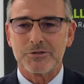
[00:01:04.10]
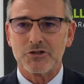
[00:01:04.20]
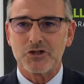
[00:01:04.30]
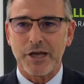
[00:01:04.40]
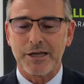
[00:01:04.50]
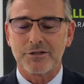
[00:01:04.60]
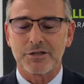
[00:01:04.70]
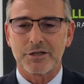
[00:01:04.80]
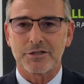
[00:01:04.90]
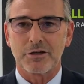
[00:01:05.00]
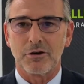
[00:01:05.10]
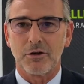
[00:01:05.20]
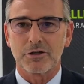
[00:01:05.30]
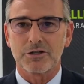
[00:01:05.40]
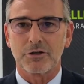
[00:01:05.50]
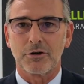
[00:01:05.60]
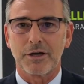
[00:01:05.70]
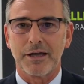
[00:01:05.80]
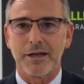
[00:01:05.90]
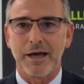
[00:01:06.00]
changes also
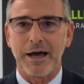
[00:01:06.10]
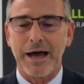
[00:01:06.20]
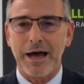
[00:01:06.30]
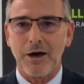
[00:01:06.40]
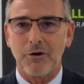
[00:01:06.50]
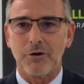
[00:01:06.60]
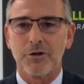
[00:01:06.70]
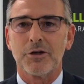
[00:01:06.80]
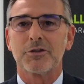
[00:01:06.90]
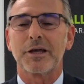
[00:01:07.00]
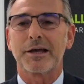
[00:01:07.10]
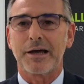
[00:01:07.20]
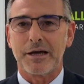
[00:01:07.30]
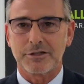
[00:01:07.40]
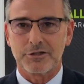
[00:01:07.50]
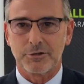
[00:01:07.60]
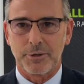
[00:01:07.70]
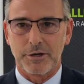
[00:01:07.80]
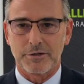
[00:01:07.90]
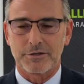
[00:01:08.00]
in how the
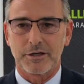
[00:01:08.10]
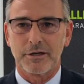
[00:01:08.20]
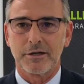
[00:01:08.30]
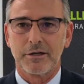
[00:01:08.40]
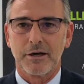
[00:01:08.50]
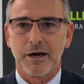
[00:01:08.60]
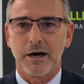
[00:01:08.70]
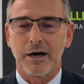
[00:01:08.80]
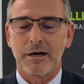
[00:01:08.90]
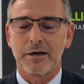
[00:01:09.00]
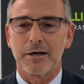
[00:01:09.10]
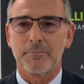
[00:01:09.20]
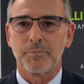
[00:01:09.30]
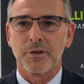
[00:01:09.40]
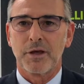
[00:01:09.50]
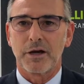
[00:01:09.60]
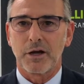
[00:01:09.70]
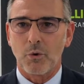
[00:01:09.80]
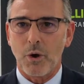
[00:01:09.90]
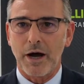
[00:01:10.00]
customers are
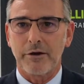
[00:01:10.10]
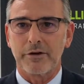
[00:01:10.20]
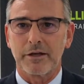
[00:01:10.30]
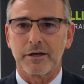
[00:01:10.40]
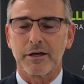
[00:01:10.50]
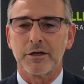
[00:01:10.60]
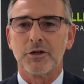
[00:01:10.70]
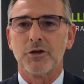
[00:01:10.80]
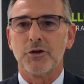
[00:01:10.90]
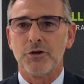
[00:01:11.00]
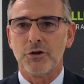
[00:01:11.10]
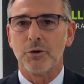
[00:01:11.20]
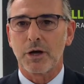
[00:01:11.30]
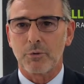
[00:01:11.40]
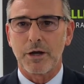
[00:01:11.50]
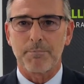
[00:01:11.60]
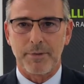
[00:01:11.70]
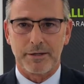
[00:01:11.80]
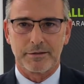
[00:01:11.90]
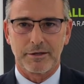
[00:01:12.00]
requiring new
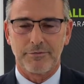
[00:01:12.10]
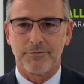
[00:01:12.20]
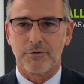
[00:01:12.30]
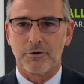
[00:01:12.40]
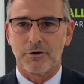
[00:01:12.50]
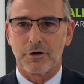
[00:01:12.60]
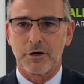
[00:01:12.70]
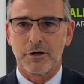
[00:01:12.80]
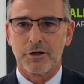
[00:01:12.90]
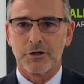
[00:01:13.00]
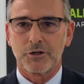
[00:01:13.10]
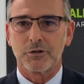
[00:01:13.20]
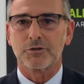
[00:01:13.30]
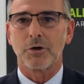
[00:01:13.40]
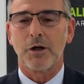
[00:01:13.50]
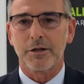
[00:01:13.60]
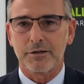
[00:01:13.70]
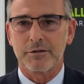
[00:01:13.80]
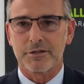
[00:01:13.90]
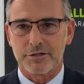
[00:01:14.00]
equipment for
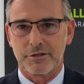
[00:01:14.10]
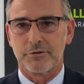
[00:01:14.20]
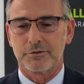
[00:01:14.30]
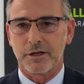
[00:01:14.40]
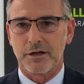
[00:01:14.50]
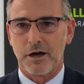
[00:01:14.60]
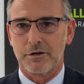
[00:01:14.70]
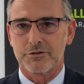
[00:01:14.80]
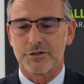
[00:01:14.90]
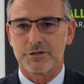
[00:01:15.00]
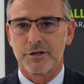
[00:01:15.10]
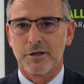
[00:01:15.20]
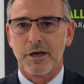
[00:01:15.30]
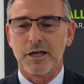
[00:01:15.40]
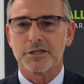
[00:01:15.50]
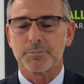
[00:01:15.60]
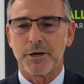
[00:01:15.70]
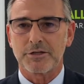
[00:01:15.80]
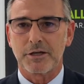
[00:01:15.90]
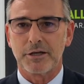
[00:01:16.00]
controlling these new technologies. And
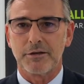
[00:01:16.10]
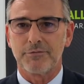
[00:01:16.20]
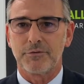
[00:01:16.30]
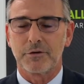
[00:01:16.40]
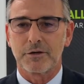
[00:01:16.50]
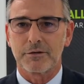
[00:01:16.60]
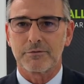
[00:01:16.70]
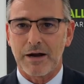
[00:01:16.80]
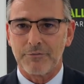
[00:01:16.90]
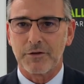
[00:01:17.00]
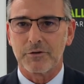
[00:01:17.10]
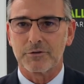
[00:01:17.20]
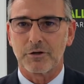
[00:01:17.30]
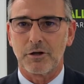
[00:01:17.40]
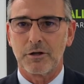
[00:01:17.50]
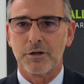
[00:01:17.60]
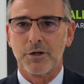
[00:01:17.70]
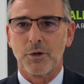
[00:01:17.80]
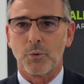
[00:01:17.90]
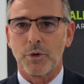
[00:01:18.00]
especially for grafiKontrol,
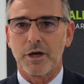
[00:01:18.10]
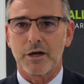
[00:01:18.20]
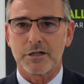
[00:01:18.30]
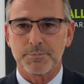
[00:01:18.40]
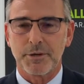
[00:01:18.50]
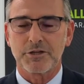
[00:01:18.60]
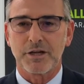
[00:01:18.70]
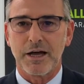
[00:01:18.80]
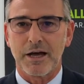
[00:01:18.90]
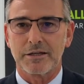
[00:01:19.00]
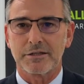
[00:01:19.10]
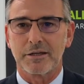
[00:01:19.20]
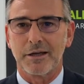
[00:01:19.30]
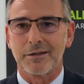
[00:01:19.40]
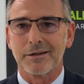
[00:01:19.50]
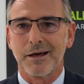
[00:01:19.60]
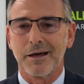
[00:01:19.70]
we are specialized in